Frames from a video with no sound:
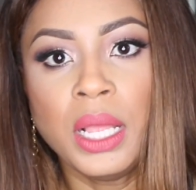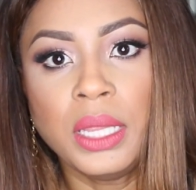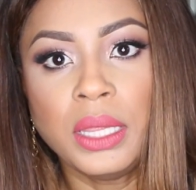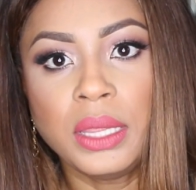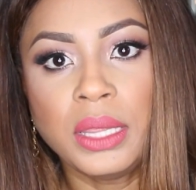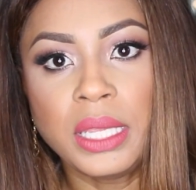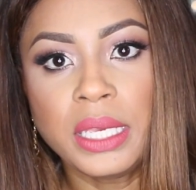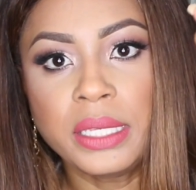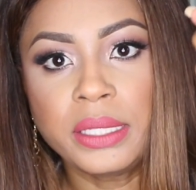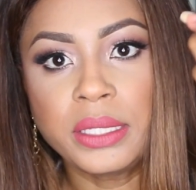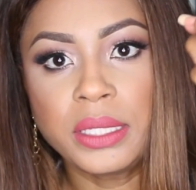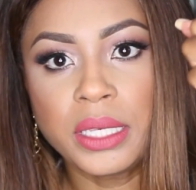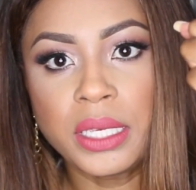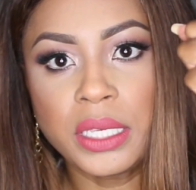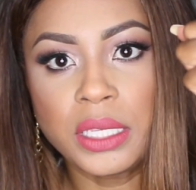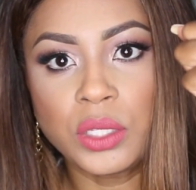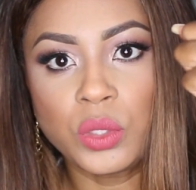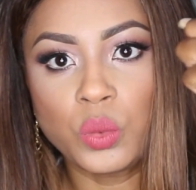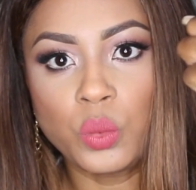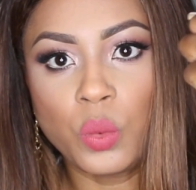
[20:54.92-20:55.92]
This
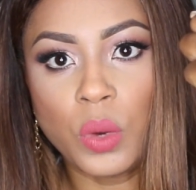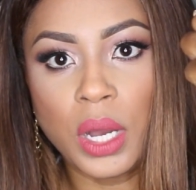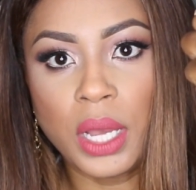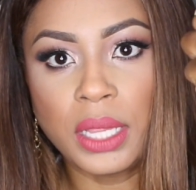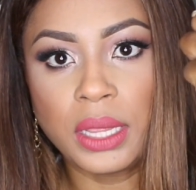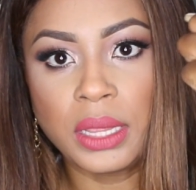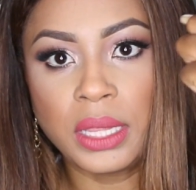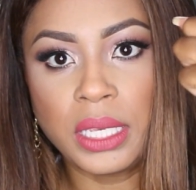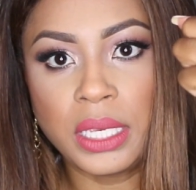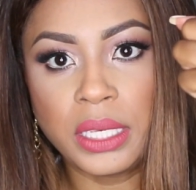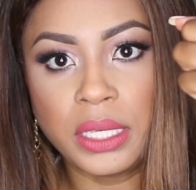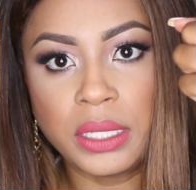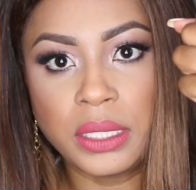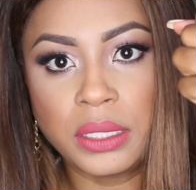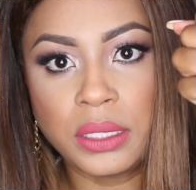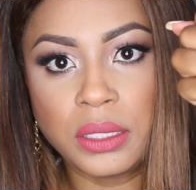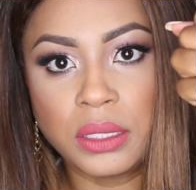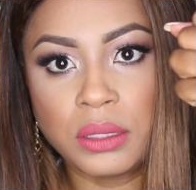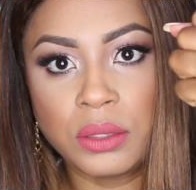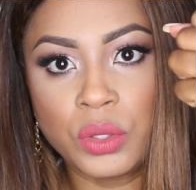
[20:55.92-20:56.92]
is what
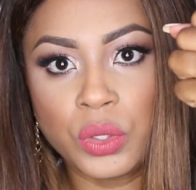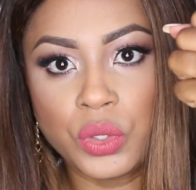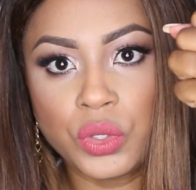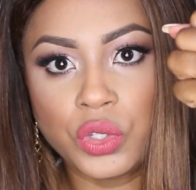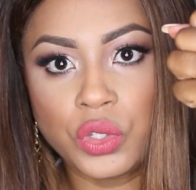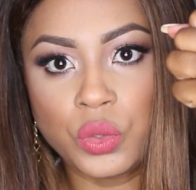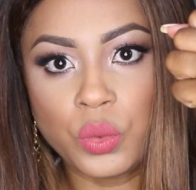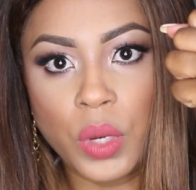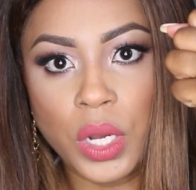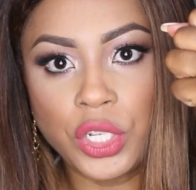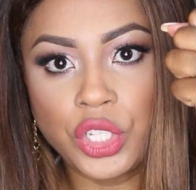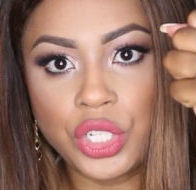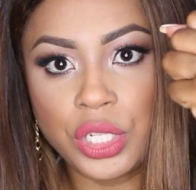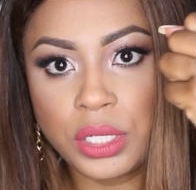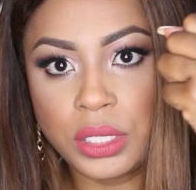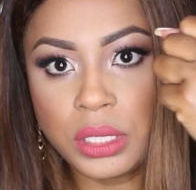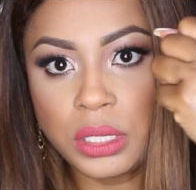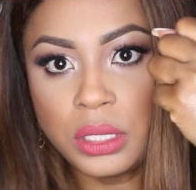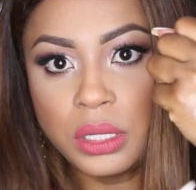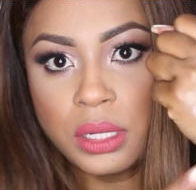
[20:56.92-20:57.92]
those
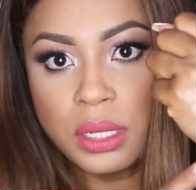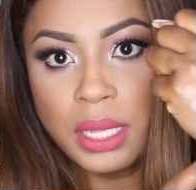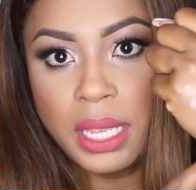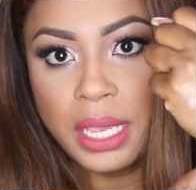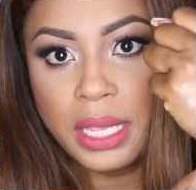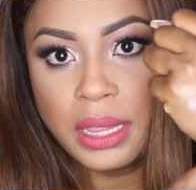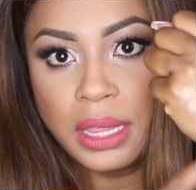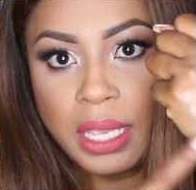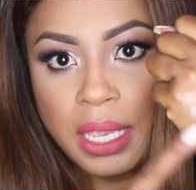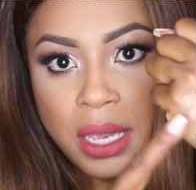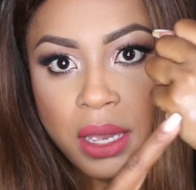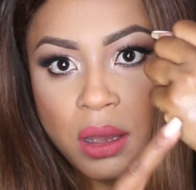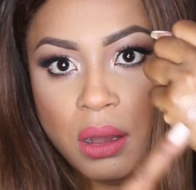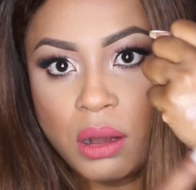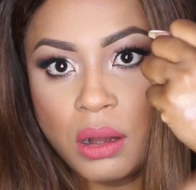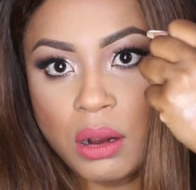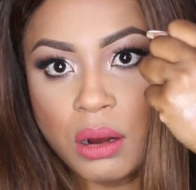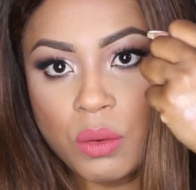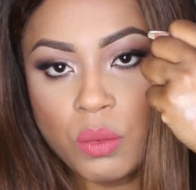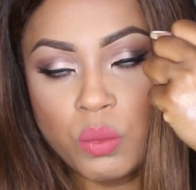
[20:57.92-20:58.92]
swatches look like. They
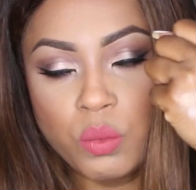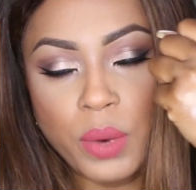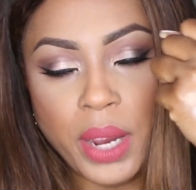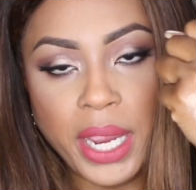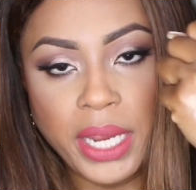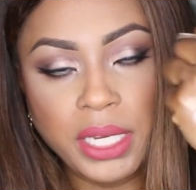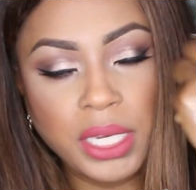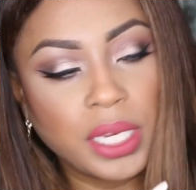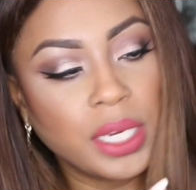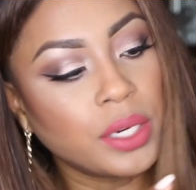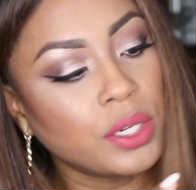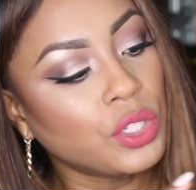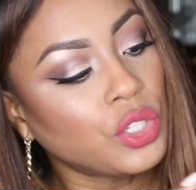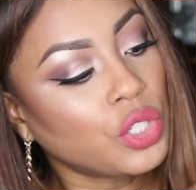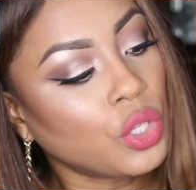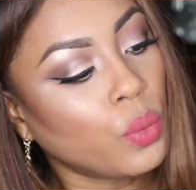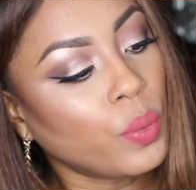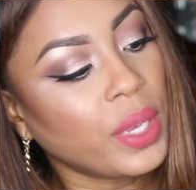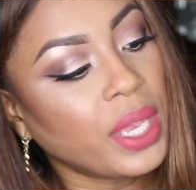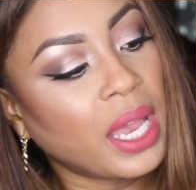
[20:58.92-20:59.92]
are right here.
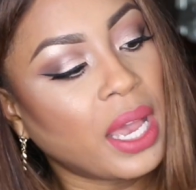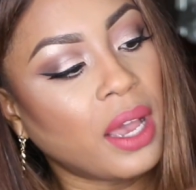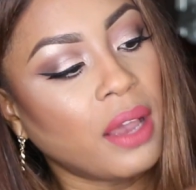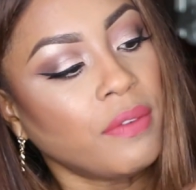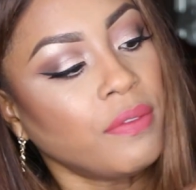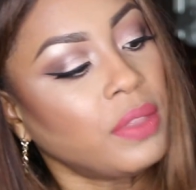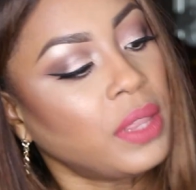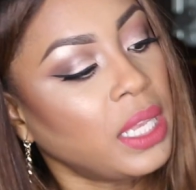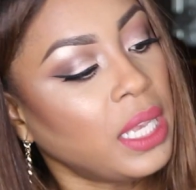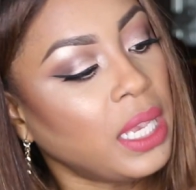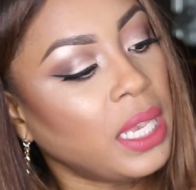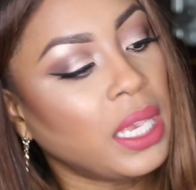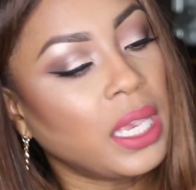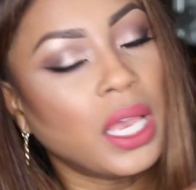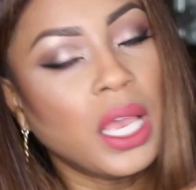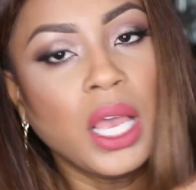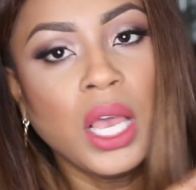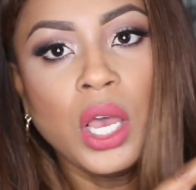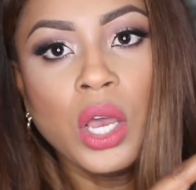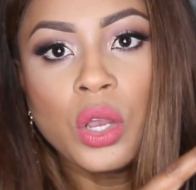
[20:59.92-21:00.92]
So we have
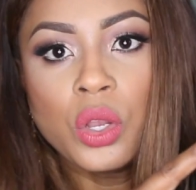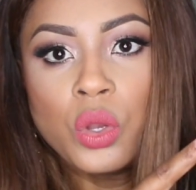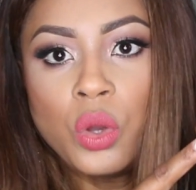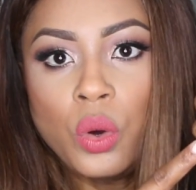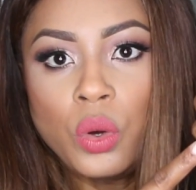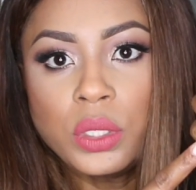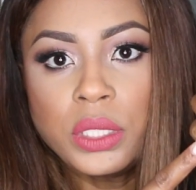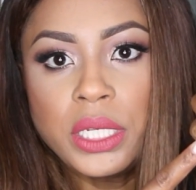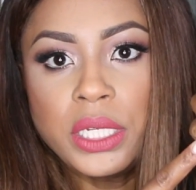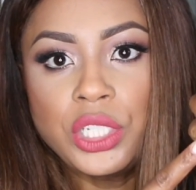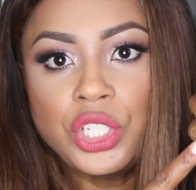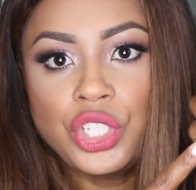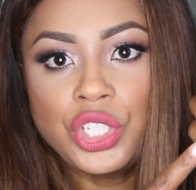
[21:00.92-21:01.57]
the golden